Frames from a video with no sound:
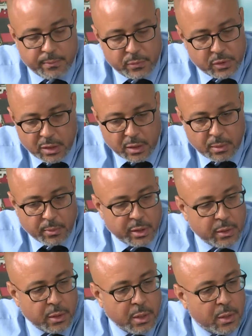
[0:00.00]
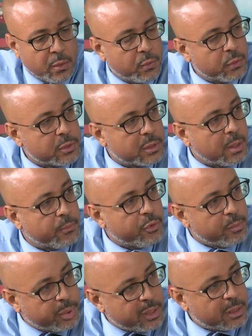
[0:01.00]
gentleman who has come
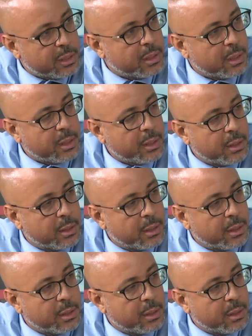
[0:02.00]
repeatedly